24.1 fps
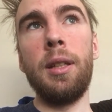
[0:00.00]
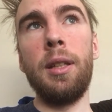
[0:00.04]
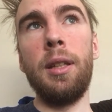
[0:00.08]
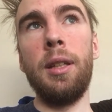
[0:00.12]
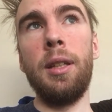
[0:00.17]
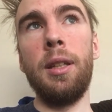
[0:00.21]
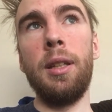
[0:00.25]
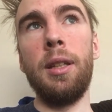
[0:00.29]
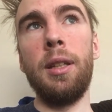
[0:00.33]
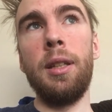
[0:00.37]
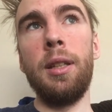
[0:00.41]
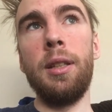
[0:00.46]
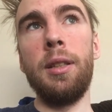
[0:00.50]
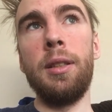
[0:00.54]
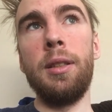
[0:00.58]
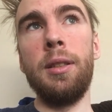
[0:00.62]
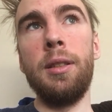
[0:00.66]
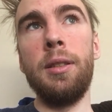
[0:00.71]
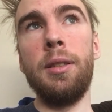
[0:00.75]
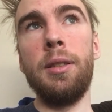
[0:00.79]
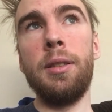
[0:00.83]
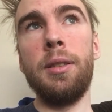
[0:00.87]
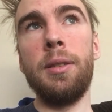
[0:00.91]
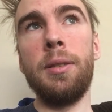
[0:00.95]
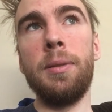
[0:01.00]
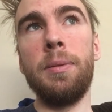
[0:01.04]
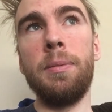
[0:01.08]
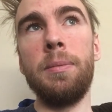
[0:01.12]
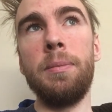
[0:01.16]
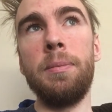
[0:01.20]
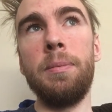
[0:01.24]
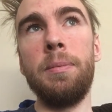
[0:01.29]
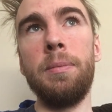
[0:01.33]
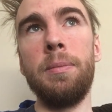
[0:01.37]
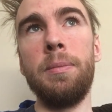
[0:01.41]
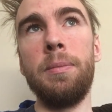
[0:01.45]
And
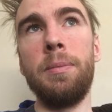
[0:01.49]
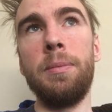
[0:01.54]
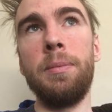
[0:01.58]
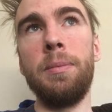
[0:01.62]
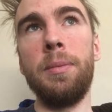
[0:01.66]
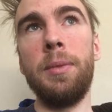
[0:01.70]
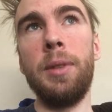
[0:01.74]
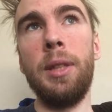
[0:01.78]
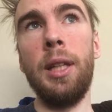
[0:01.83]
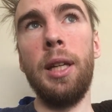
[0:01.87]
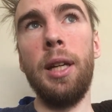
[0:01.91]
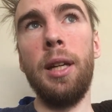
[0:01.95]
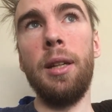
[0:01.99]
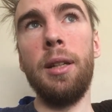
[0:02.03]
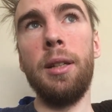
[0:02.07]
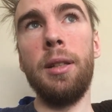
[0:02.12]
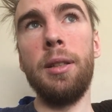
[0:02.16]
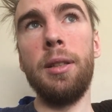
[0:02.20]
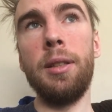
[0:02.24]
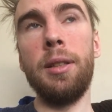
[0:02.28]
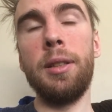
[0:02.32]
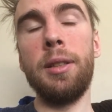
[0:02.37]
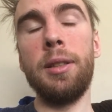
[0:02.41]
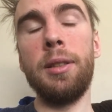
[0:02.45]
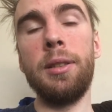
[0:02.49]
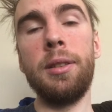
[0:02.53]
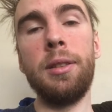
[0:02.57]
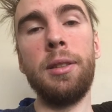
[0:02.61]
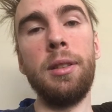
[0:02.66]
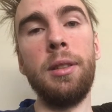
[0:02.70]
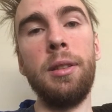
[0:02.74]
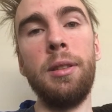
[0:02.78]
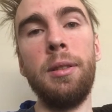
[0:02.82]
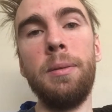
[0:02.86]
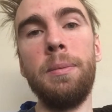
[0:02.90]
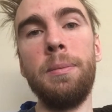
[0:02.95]
yeah,
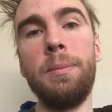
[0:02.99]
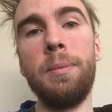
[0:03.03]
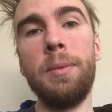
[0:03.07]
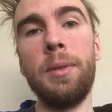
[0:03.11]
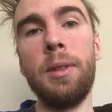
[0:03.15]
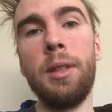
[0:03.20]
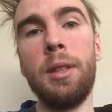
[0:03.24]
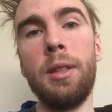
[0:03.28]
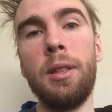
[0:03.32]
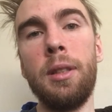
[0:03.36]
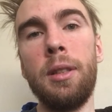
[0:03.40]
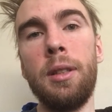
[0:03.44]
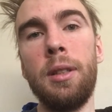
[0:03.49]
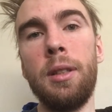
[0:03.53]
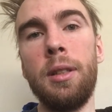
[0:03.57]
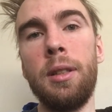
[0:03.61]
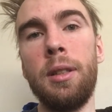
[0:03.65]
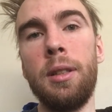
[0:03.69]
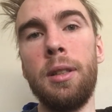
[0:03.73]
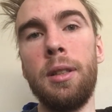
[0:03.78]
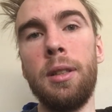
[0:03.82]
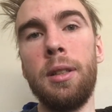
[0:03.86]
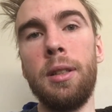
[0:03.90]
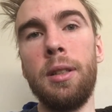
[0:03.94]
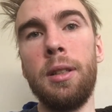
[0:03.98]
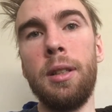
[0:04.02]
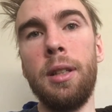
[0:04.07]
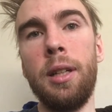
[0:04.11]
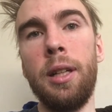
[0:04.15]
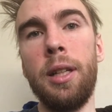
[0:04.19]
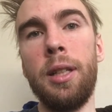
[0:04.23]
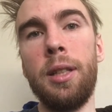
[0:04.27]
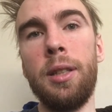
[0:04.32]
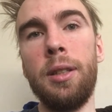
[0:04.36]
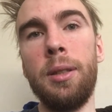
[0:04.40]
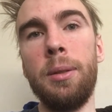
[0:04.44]
so
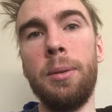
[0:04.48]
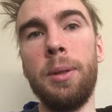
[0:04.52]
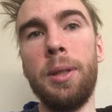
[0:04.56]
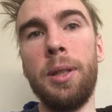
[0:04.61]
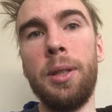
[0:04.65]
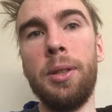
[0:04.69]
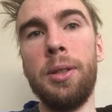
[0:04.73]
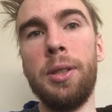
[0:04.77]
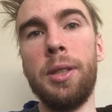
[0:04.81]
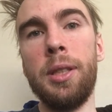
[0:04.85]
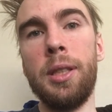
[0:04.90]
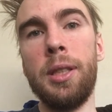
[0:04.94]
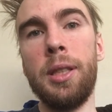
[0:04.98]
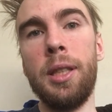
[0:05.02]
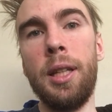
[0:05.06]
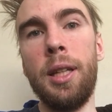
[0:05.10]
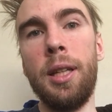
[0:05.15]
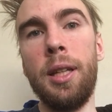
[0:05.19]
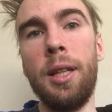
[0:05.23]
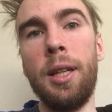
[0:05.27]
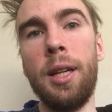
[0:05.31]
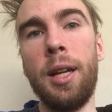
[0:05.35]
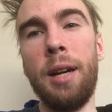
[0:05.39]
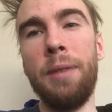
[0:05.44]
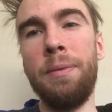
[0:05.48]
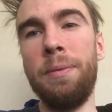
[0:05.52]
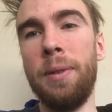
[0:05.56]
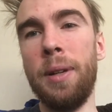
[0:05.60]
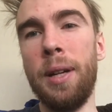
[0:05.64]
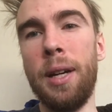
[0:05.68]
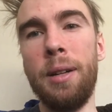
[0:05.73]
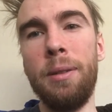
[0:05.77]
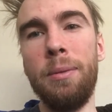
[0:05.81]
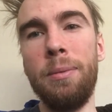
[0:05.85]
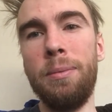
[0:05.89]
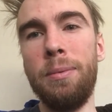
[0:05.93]
I don't know what else to say.
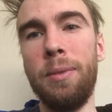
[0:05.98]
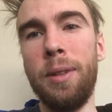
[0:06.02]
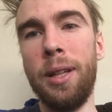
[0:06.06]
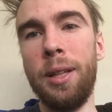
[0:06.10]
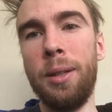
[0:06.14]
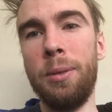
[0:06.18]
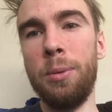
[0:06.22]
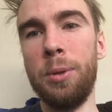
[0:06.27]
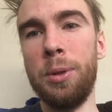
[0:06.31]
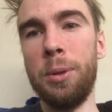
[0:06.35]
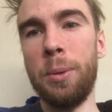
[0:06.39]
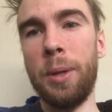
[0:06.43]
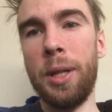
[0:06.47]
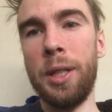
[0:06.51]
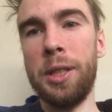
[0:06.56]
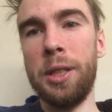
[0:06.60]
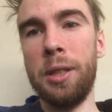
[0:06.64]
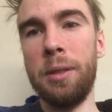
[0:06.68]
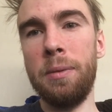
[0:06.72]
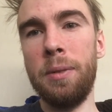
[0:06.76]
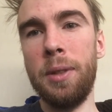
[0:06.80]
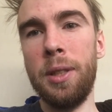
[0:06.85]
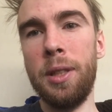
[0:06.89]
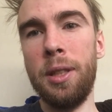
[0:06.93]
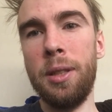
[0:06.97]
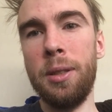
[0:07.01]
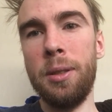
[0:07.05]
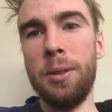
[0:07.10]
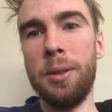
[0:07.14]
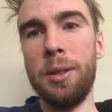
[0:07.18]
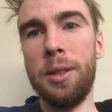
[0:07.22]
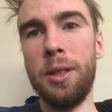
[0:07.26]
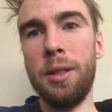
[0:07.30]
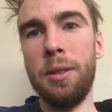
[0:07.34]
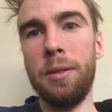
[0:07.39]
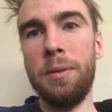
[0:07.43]
I, I like was watching
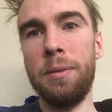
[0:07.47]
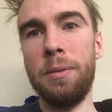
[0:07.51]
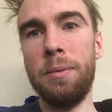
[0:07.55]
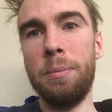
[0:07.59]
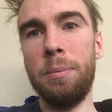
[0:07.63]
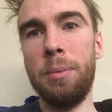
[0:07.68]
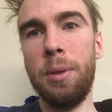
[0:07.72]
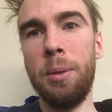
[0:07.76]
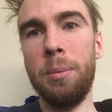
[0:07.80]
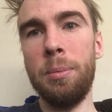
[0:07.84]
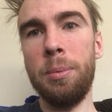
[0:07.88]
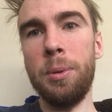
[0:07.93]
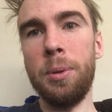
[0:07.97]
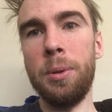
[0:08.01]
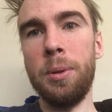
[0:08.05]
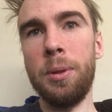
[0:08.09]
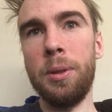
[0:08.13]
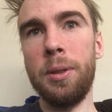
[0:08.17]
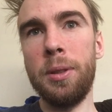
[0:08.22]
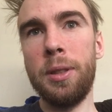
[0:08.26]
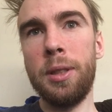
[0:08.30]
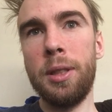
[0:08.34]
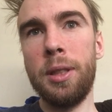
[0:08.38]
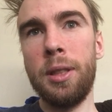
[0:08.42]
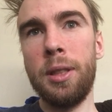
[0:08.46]
videos of people